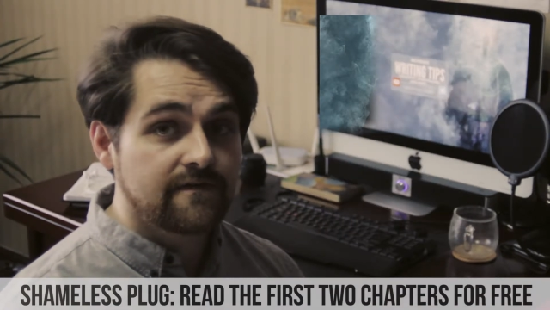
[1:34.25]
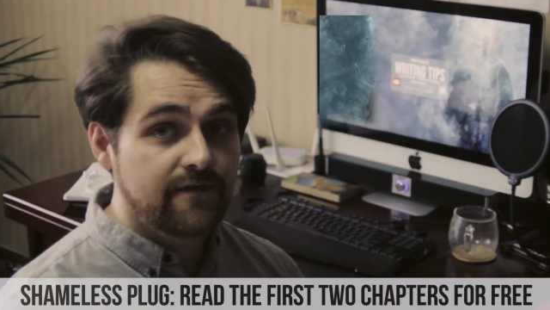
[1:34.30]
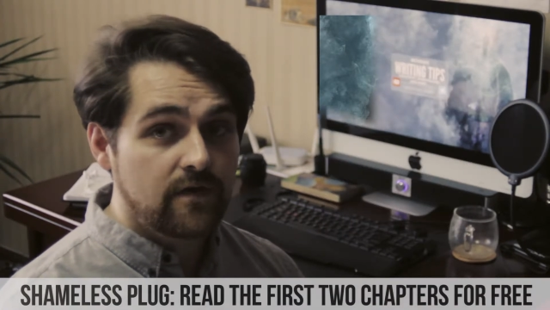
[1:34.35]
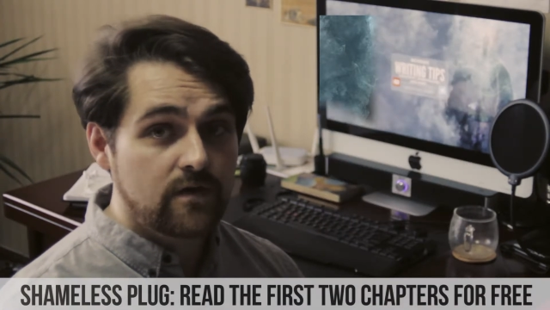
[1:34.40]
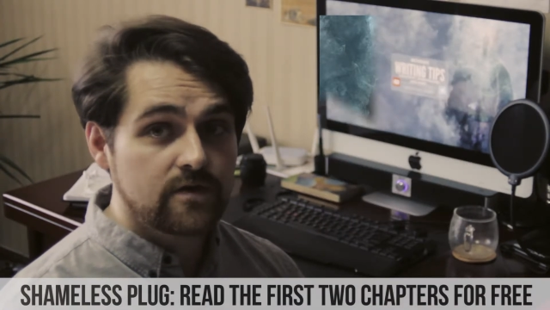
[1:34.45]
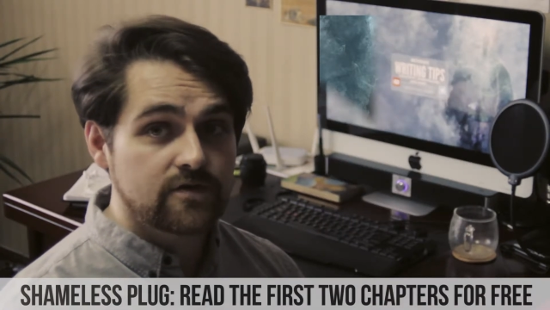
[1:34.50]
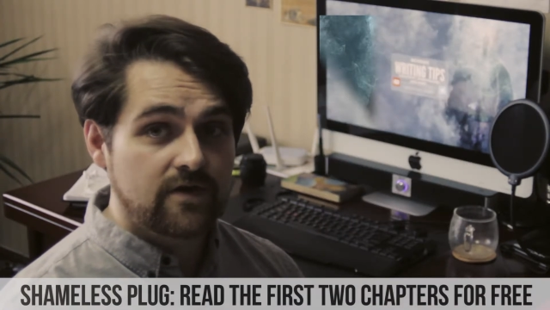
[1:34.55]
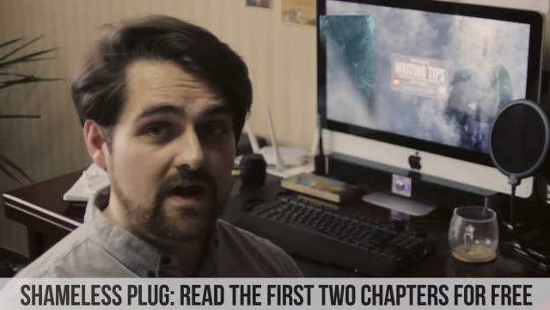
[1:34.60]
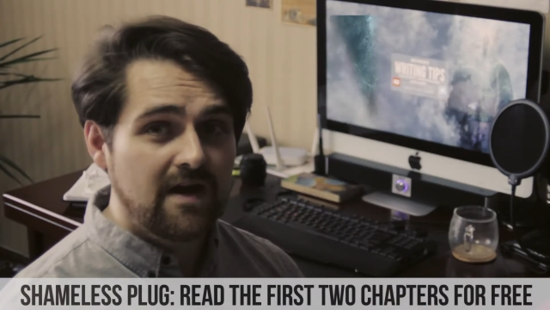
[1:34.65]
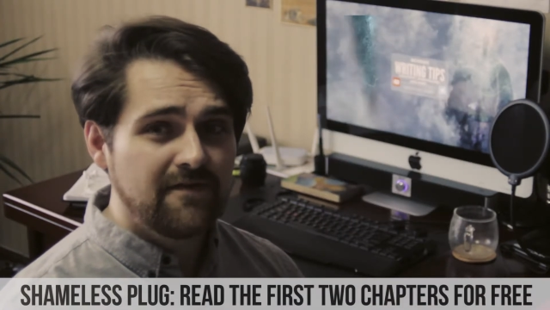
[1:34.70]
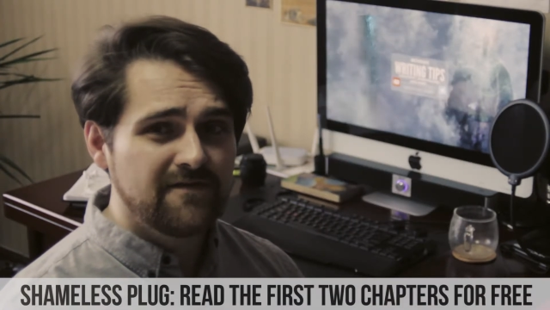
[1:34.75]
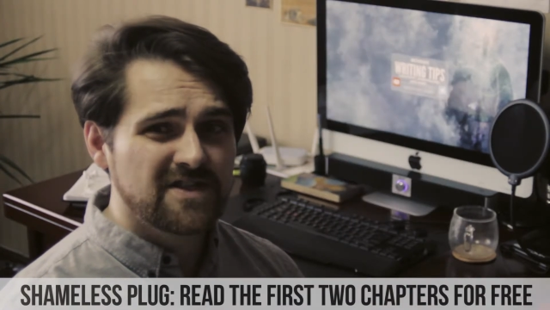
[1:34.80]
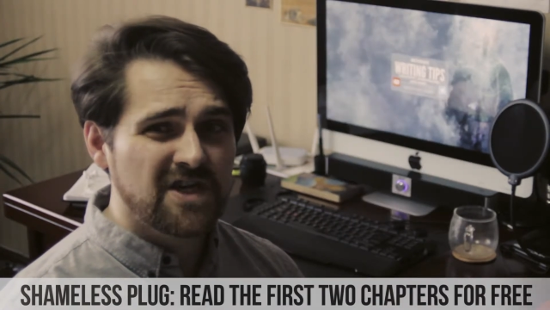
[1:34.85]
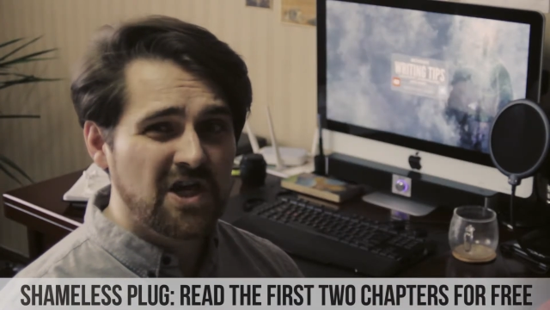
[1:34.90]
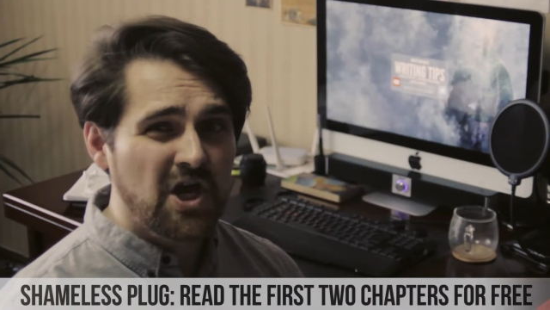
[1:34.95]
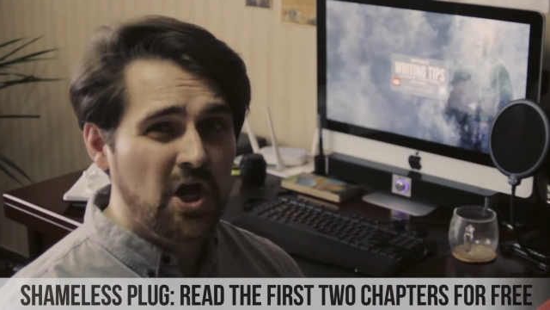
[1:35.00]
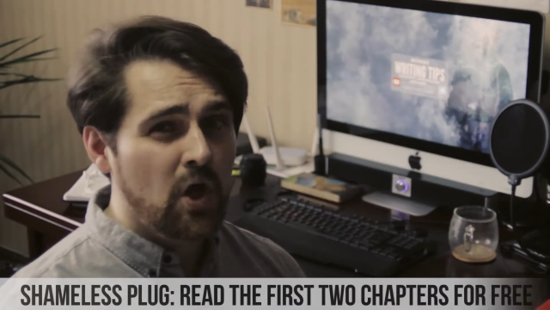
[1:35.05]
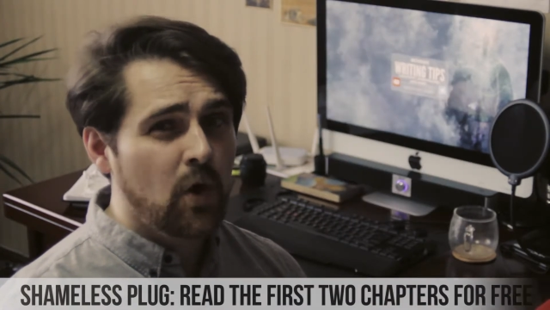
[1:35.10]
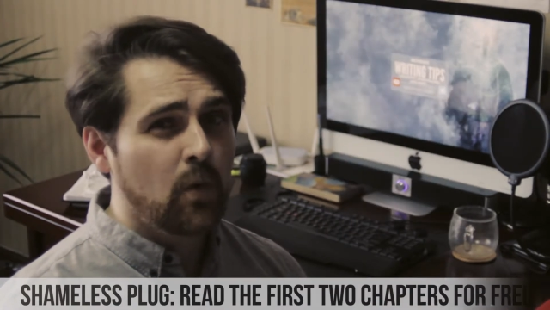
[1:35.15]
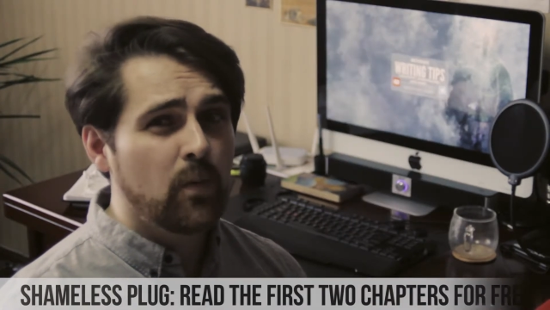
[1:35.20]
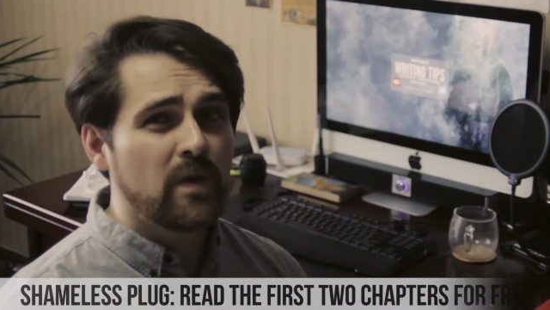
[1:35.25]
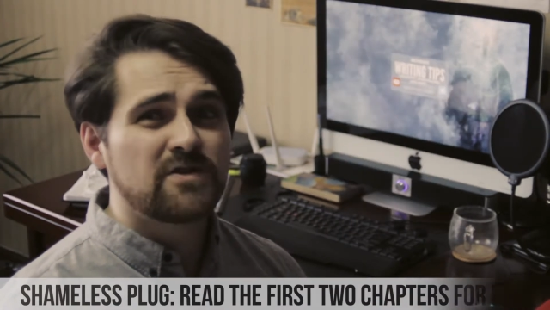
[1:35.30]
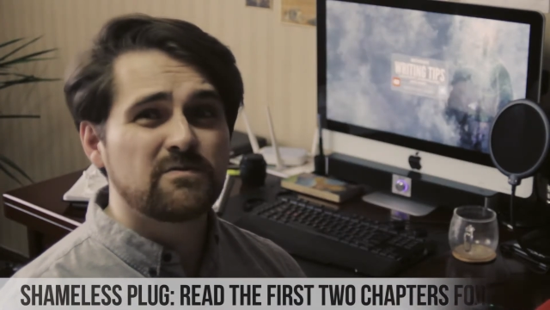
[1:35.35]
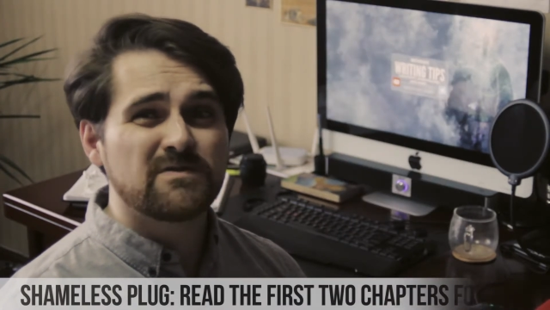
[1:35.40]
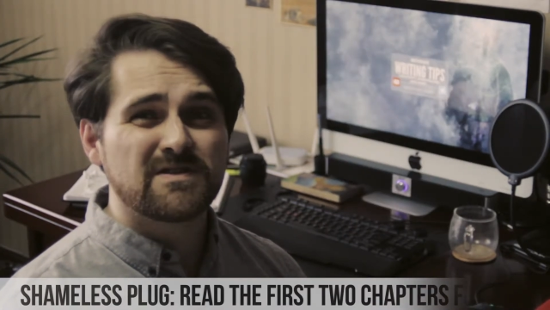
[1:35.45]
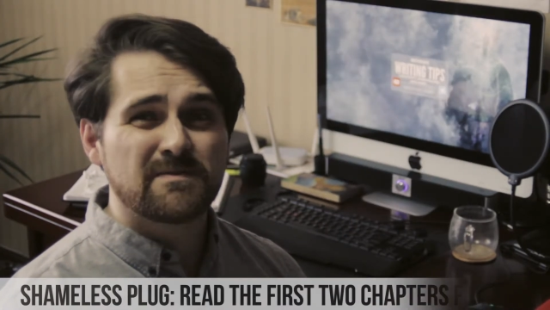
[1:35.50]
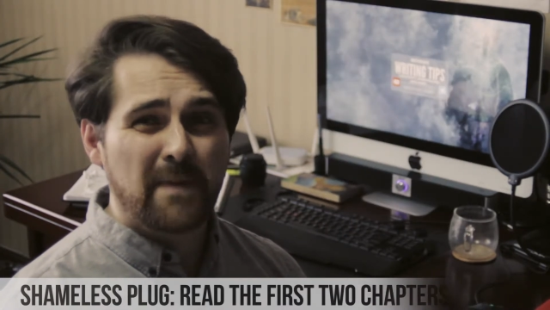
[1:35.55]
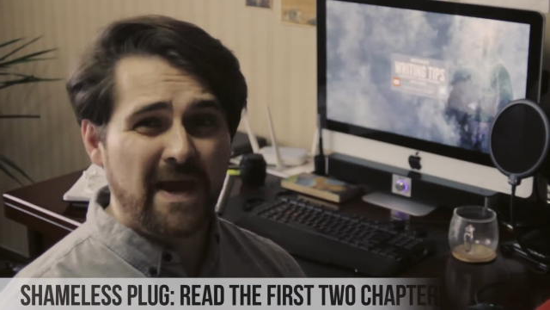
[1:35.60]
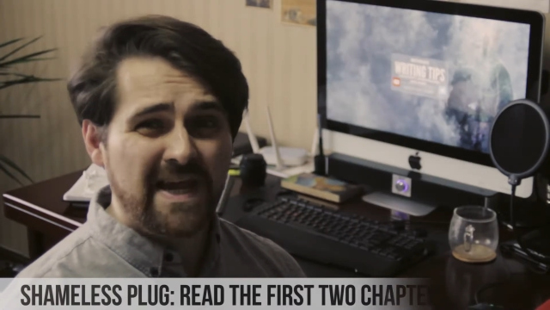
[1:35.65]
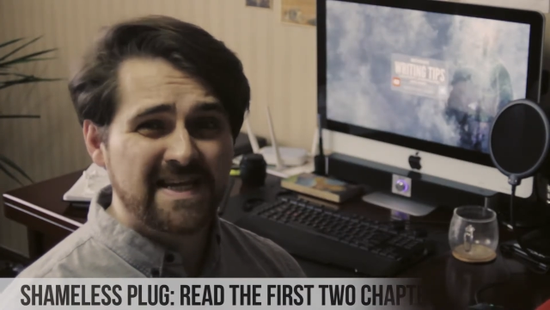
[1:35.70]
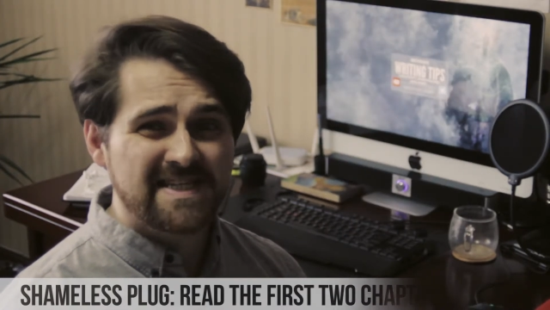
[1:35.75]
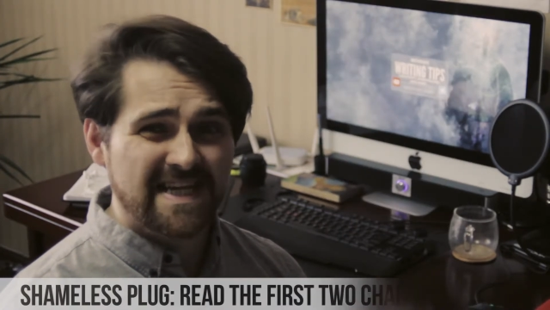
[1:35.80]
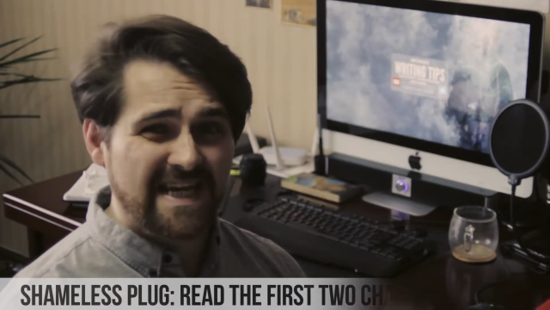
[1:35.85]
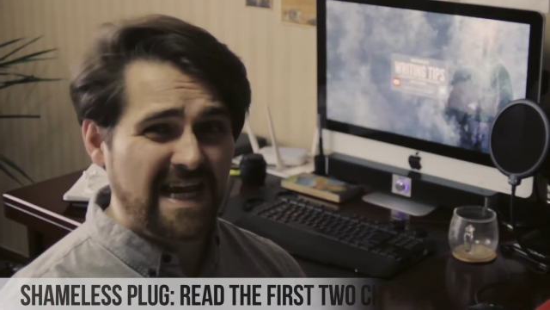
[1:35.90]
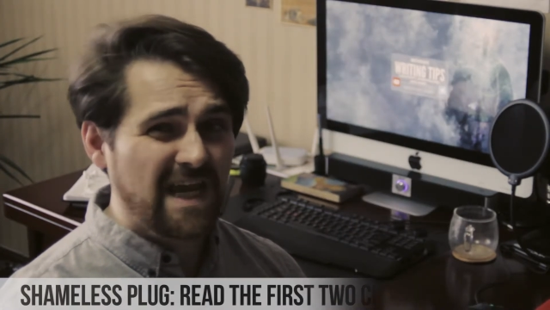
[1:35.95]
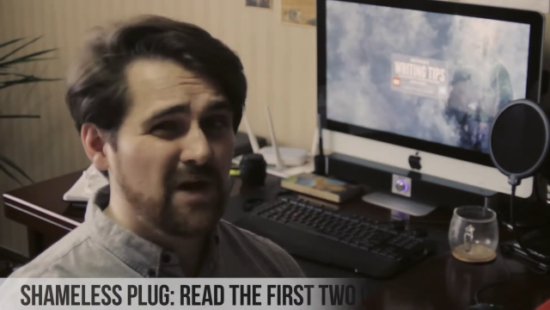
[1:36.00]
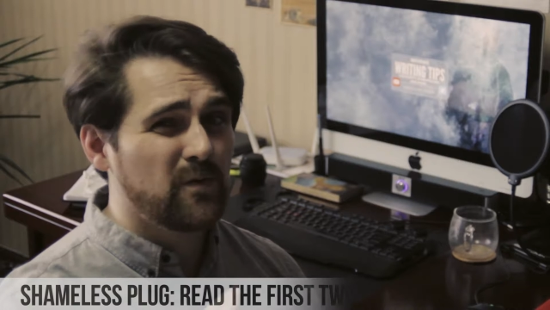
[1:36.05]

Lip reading: full draft, which was basic.